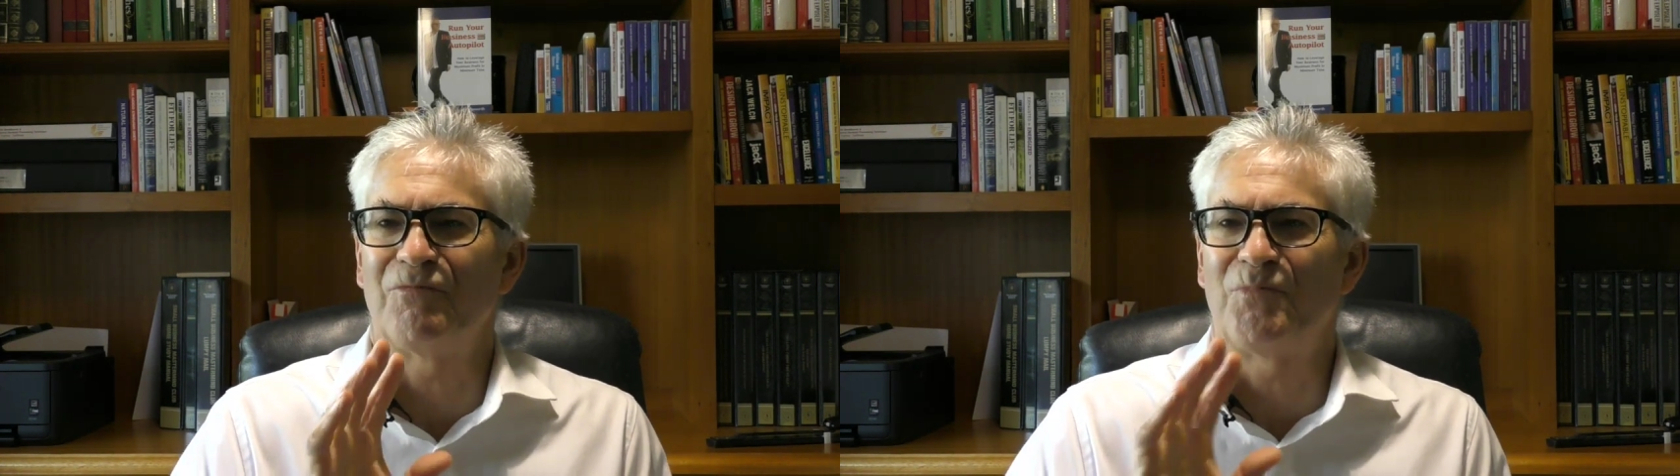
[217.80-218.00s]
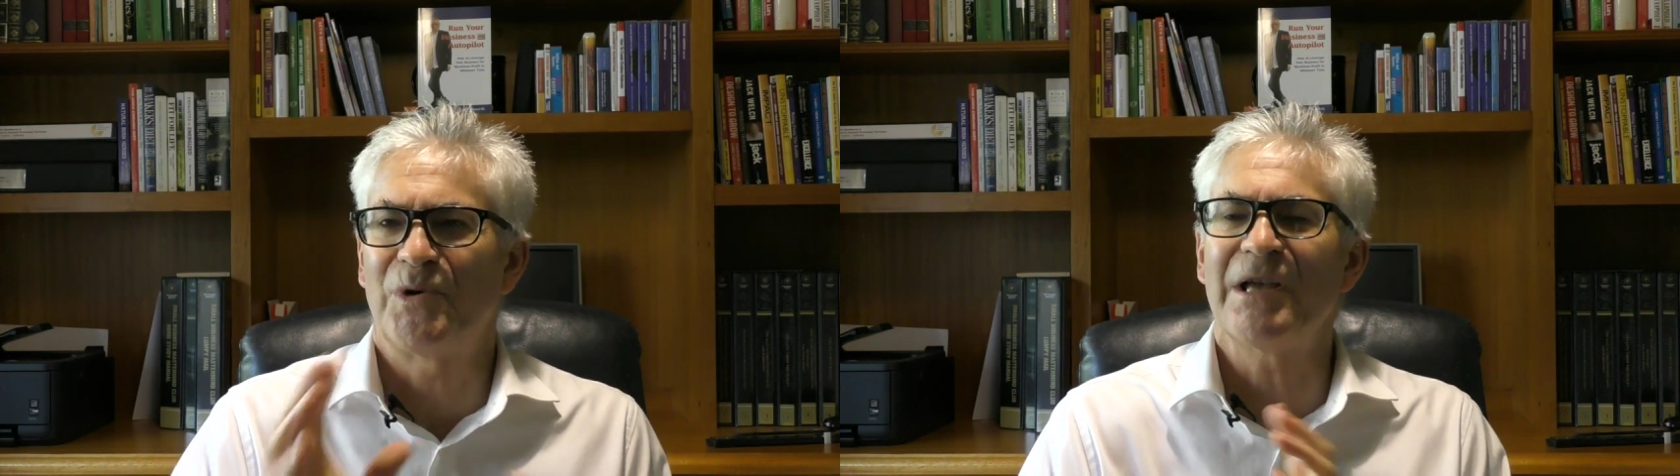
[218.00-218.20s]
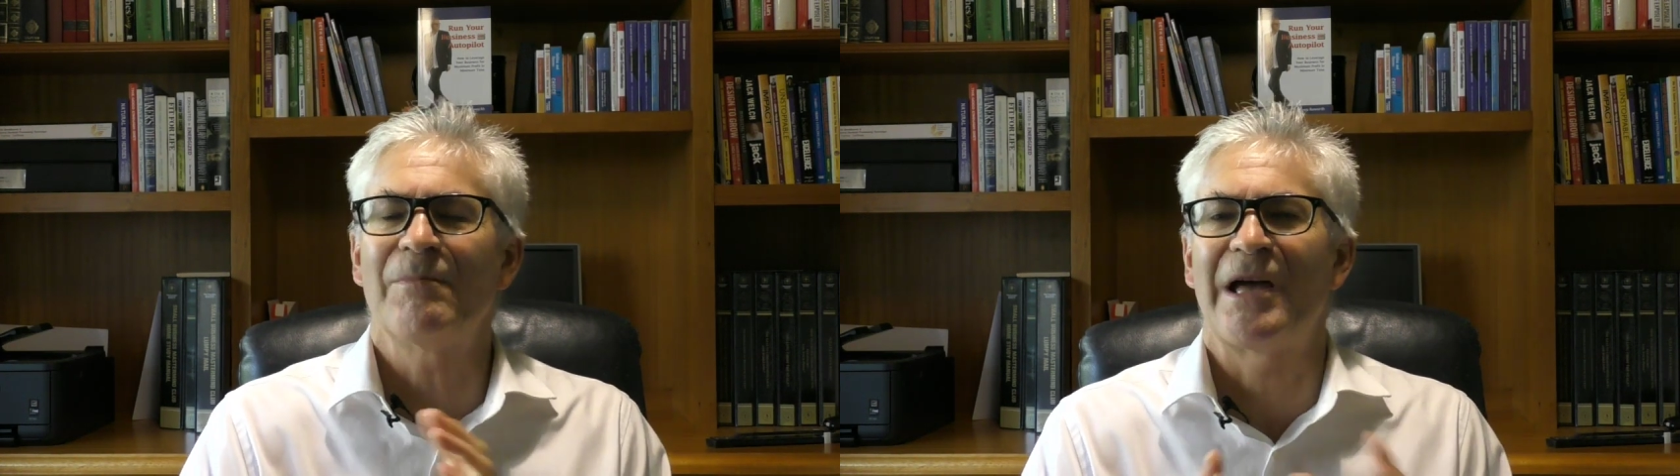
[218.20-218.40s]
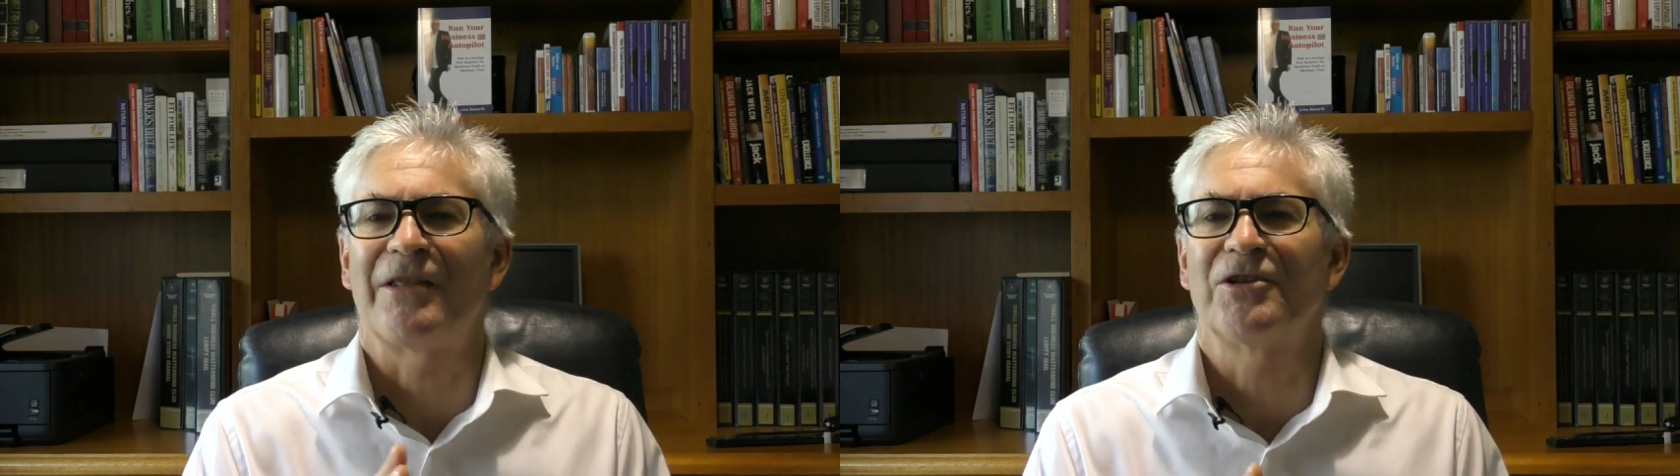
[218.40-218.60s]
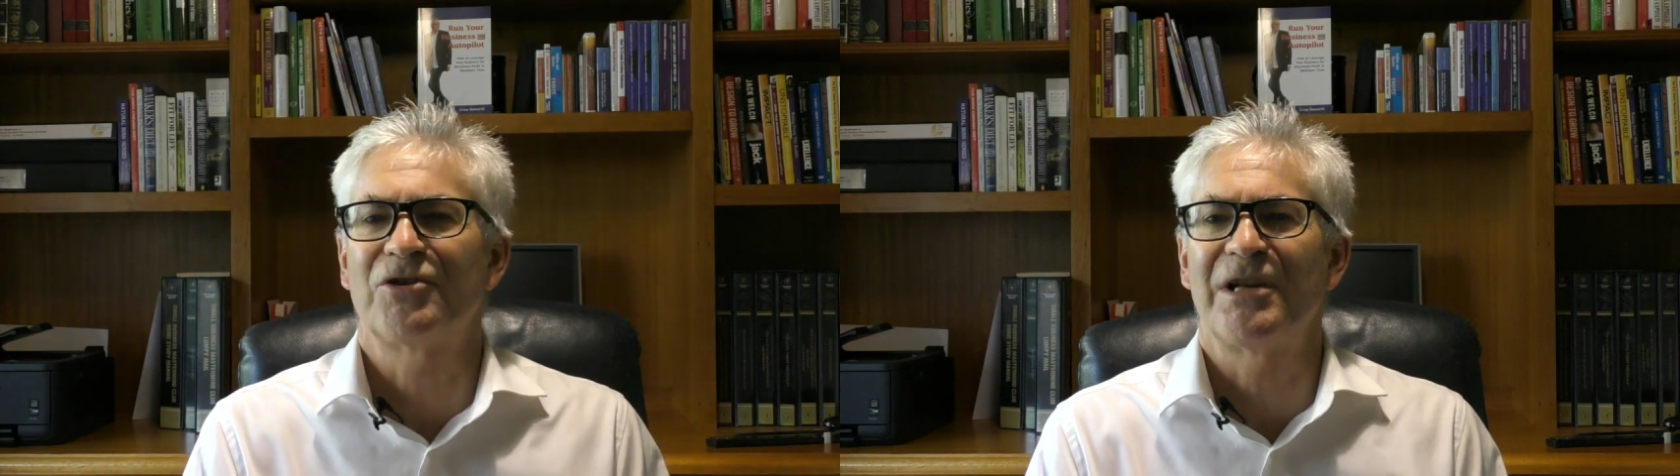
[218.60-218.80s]
bring
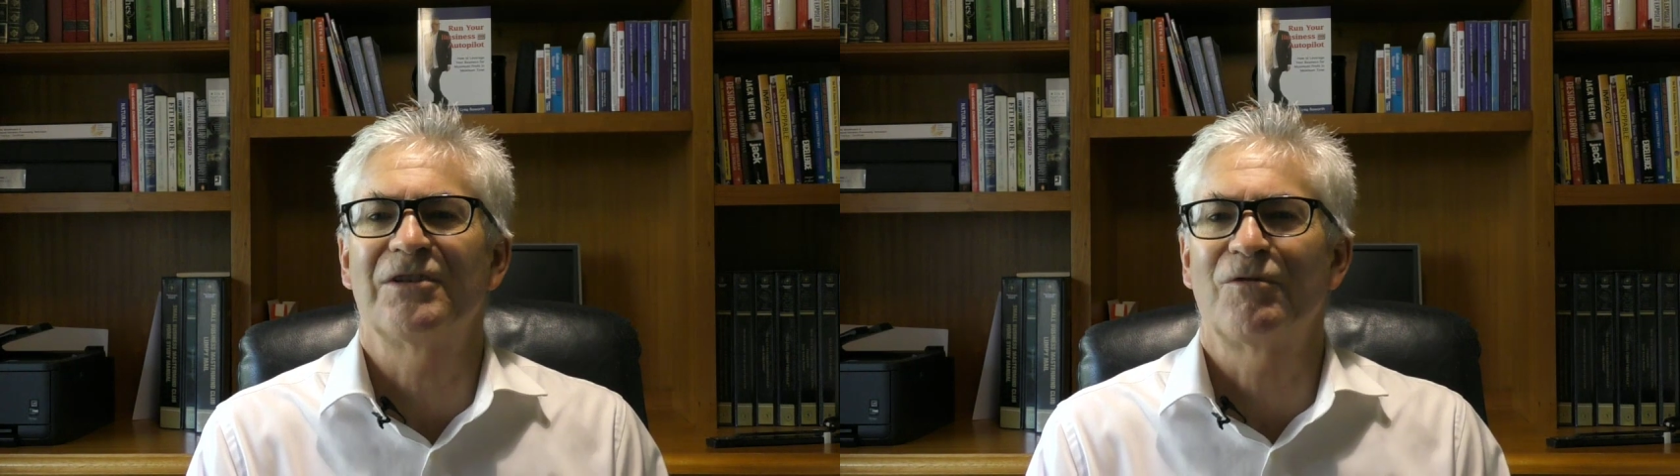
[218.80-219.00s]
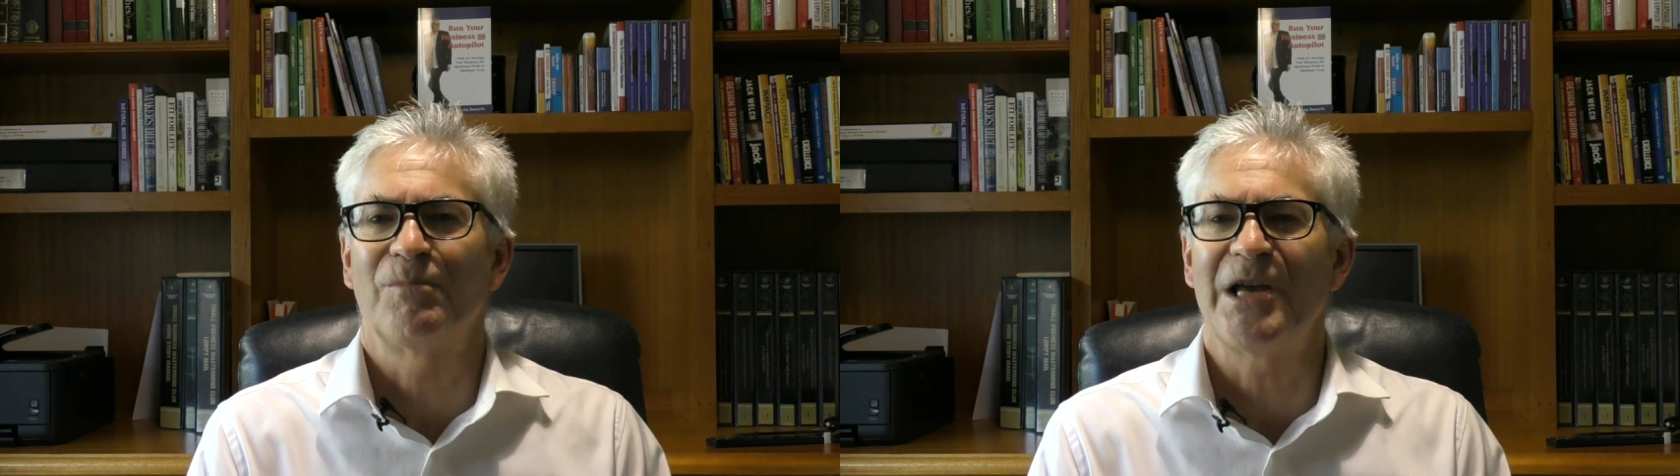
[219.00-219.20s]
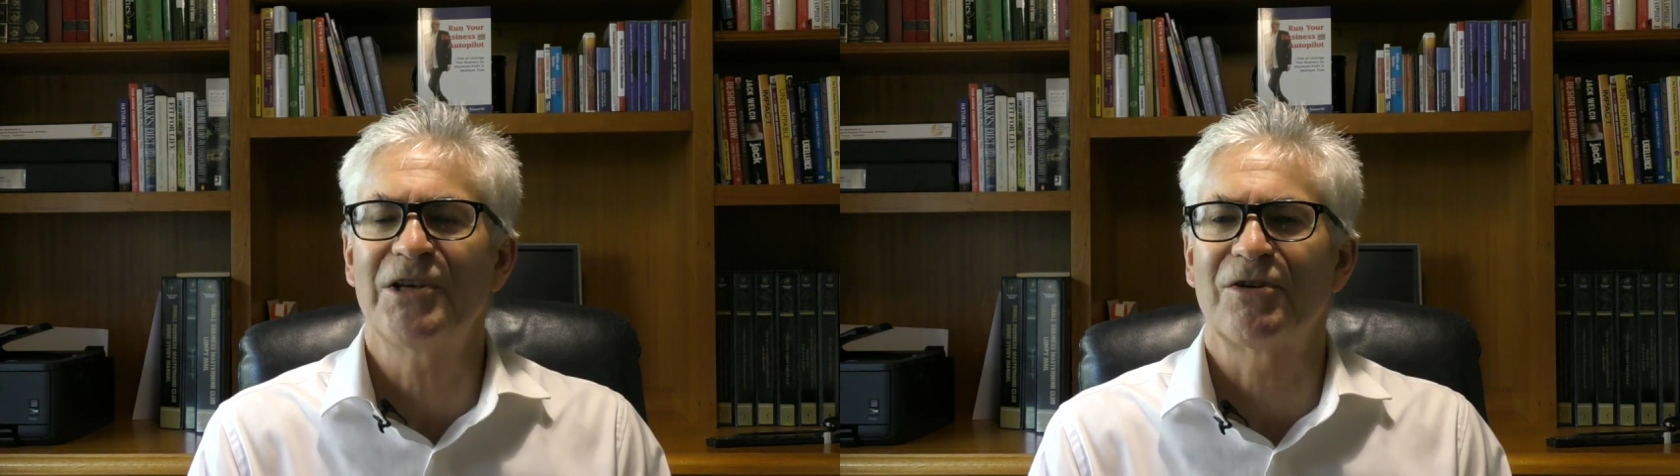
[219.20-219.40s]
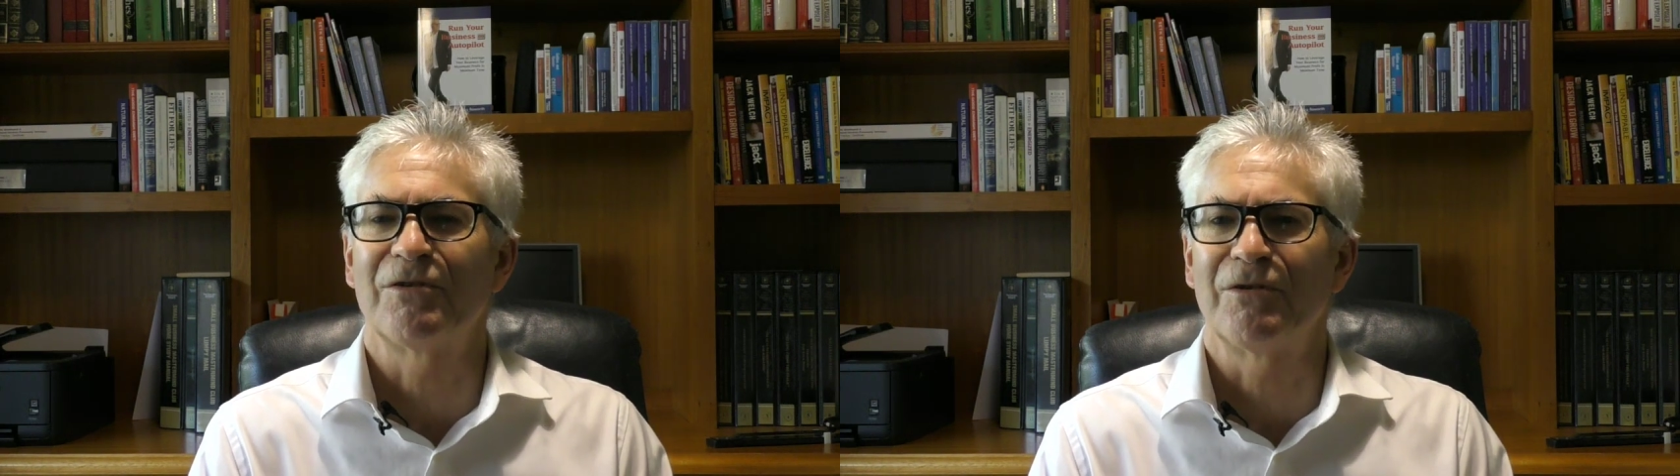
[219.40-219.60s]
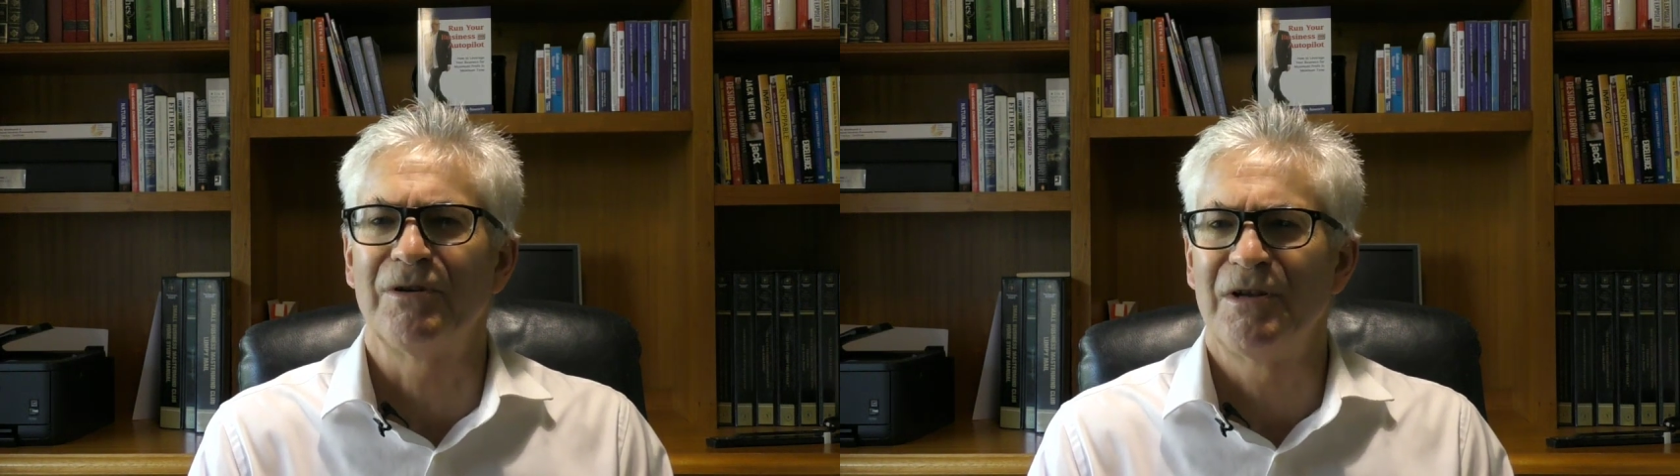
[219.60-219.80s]
about the
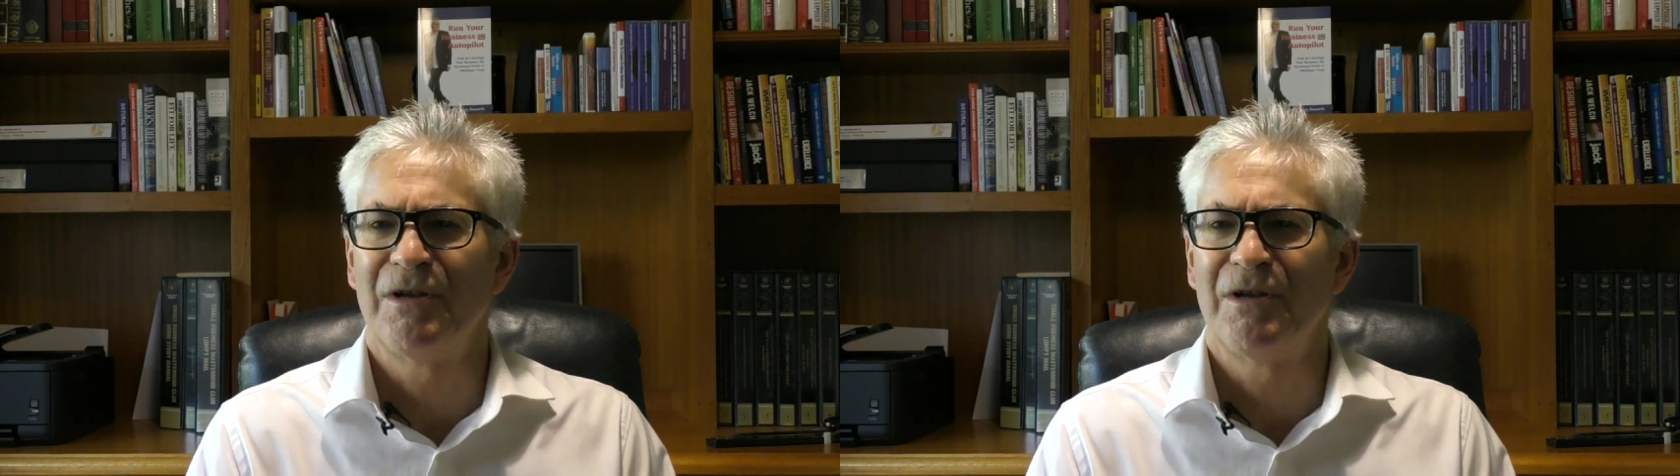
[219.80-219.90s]
transformation